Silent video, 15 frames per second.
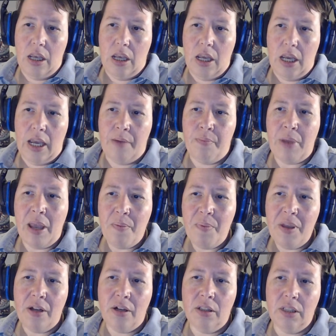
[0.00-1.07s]
And
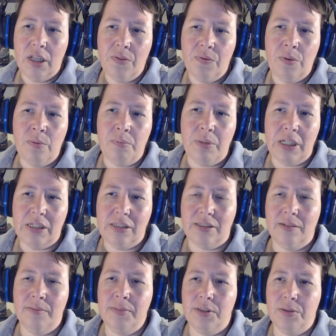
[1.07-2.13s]
maybe it'll even be
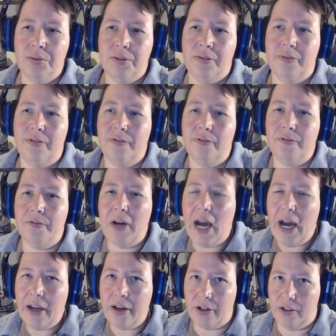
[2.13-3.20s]
some sort of
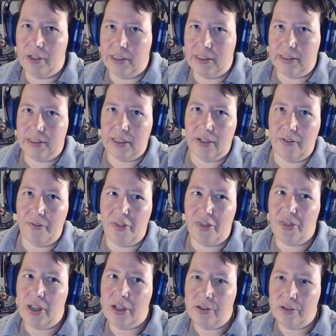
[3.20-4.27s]
fire instead of
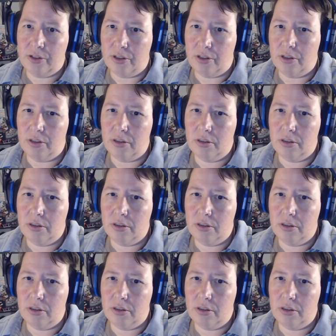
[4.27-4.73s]
thunder.